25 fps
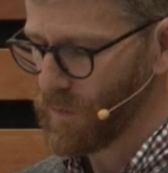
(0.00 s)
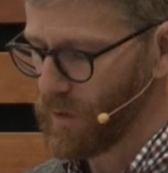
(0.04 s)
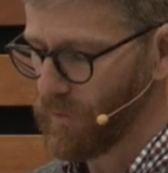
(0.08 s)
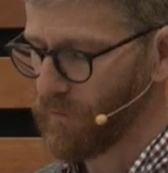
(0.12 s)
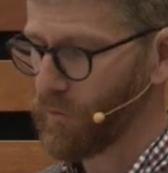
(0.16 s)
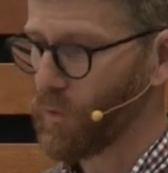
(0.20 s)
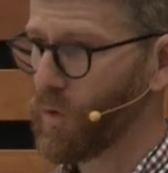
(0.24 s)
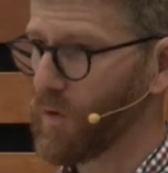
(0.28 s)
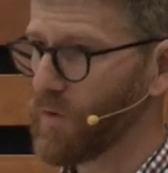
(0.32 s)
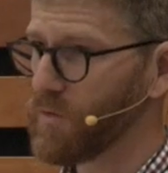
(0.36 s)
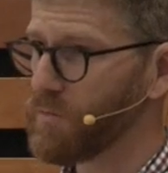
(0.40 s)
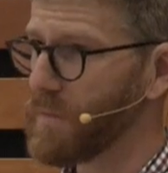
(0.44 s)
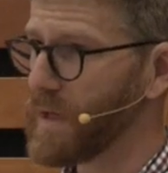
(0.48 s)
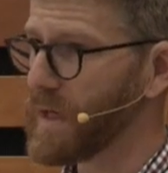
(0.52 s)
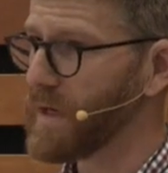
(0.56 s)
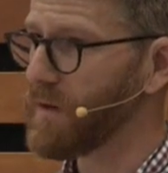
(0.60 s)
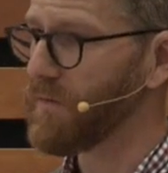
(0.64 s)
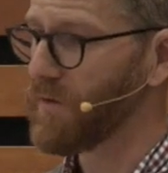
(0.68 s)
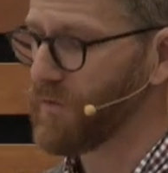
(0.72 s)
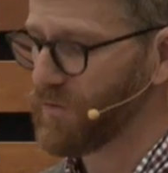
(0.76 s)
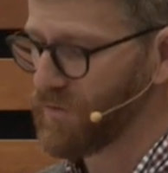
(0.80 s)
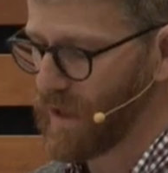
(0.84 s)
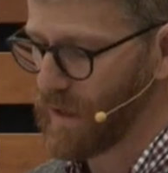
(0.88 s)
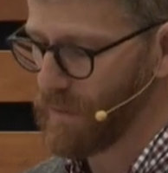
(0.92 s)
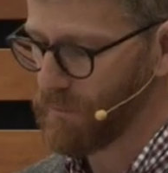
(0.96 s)
Of course, many
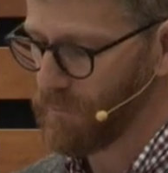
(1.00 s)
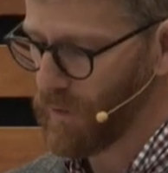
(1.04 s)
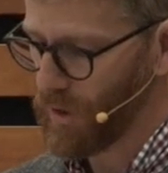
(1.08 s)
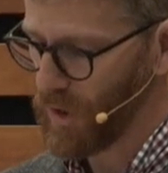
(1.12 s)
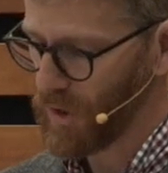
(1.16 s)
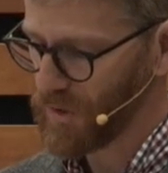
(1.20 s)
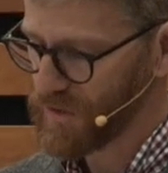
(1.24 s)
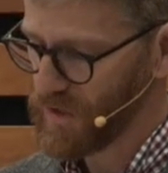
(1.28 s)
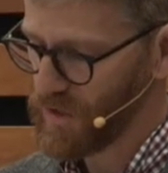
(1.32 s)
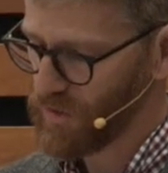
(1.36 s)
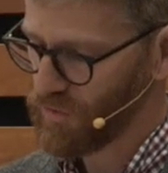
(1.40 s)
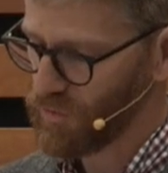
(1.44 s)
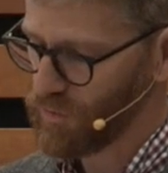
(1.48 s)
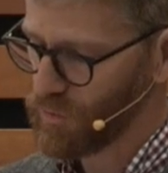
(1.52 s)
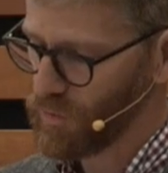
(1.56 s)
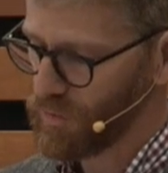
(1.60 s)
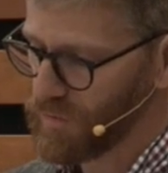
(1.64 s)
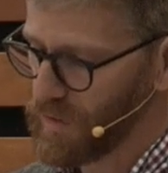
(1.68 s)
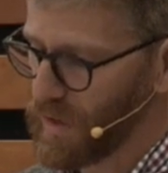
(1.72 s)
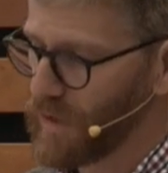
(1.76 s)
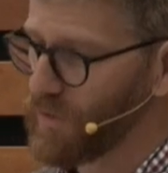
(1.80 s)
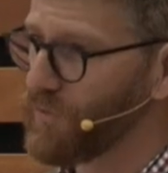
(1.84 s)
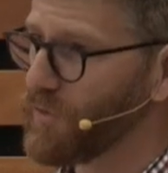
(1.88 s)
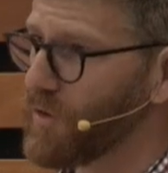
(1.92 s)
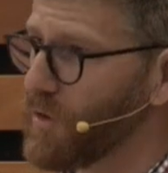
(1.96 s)
of the same politicians who
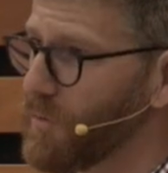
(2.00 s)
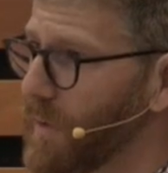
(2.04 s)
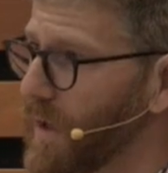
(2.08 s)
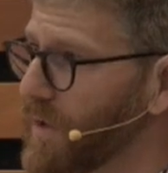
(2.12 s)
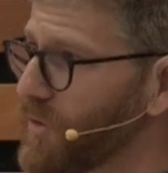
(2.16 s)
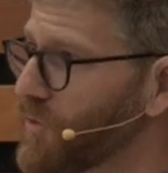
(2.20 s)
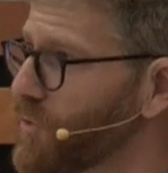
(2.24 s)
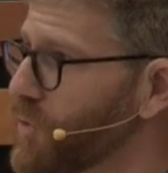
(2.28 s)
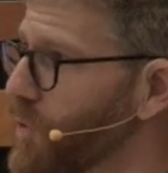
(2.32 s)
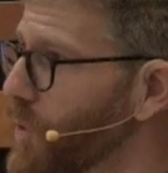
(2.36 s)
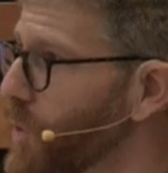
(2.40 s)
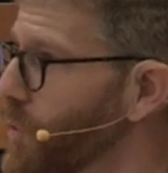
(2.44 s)
have done so much